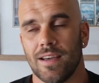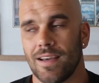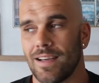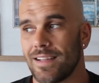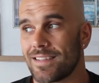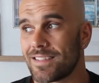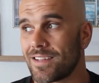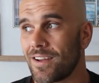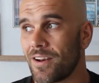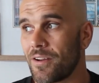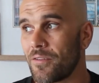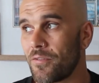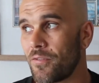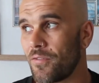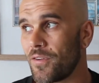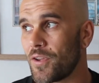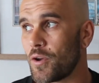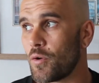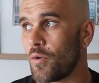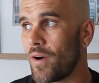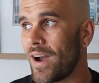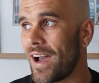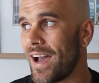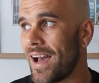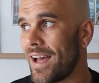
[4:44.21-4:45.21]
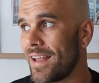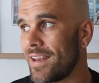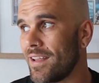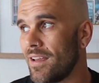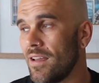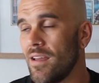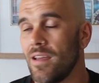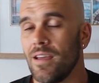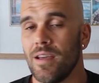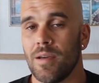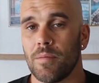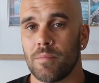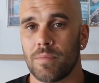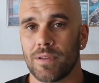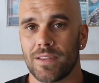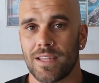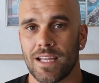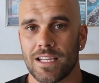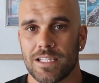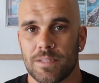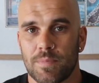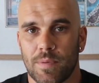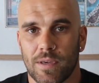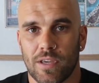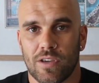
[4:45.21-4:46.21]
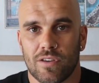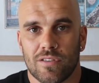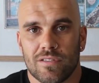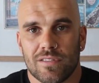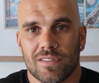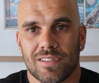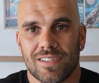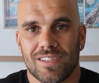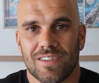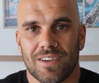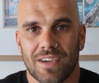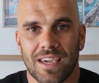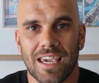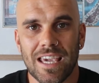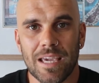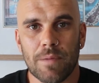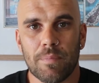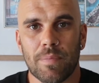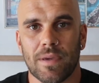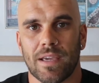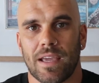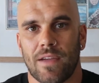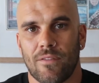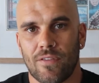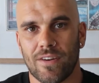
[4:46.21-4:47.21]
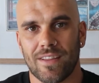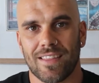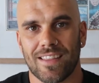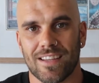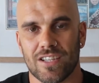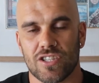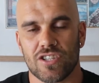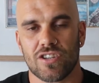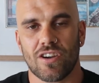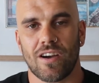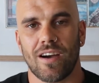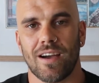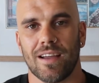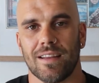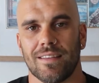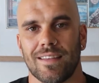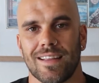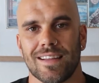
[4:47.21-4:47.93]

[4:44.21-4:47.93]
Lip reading: It's gonna feel harder, but that's because you're keeping everything tight.